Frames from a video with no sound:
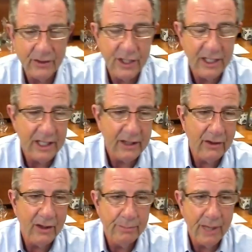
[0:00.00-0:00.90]
a year
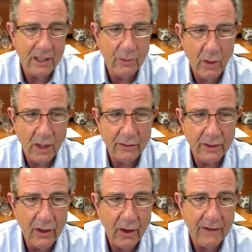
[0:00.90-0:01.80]
on bottled water and
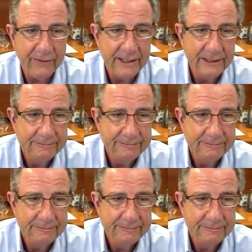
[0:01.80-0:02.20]
coffee.